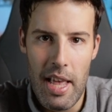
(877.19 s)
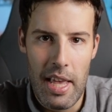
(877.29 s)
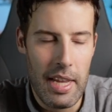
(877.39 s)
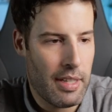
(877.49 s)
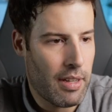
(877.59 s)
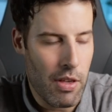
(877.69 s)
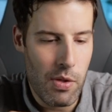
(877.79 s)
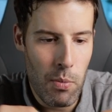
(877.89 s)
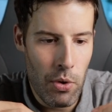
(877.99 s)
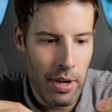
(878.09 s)
He
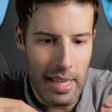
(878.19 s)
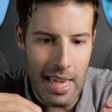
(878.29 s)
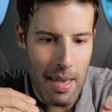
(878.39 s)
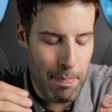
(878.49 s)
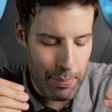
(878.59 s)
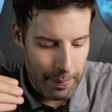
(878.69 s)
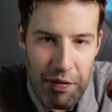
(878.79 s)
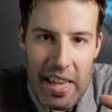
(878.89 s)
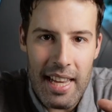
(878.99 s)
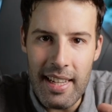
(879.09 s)
doesn't want to keep
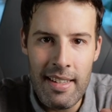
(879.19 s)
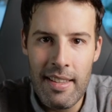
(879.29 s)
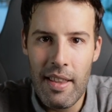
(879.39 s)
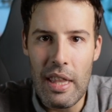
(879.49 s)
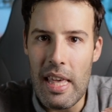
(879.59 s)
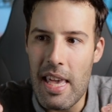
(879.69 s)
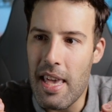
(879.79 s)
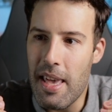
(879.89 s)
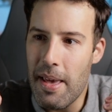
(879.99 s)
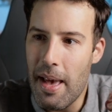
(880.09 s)
feeding
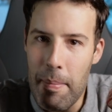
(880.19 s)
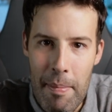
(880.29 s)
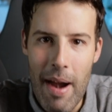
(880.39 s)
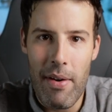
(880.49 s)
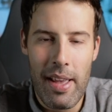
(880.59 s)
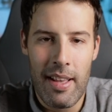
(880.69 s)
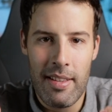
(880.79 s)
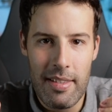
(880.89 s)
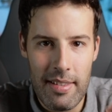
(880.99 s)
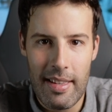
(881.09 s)
the
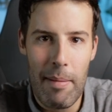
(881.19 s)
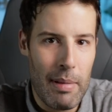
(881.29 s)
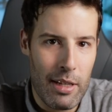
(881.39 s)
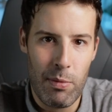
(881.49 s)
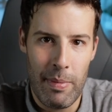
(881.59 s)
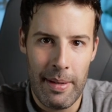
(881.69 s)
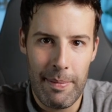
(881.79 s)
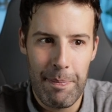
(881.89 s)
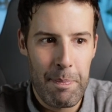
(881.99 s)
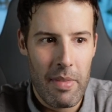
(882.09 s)
American
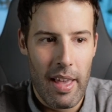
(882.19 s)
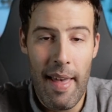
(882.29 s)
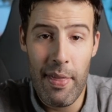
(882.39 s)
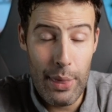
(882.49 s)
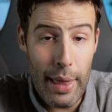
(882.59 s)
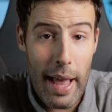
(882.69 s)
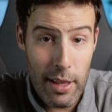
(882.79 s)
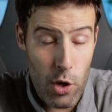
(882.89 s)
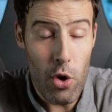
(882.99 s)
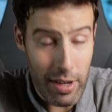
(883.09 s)
establishment, and that
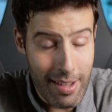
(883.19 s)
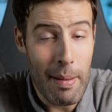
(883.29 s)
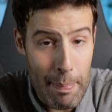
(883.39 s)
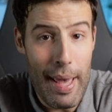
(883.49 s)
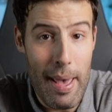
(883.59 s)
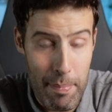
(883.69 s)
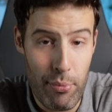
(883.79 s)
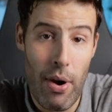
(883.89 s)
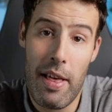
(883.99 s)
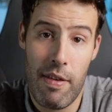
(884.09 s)
you're going to pay a
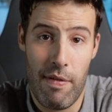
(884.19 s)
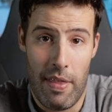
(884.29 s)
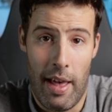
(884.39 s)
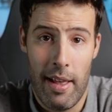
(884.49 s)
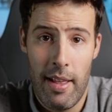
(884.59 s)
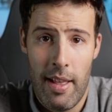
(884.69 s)
price for that.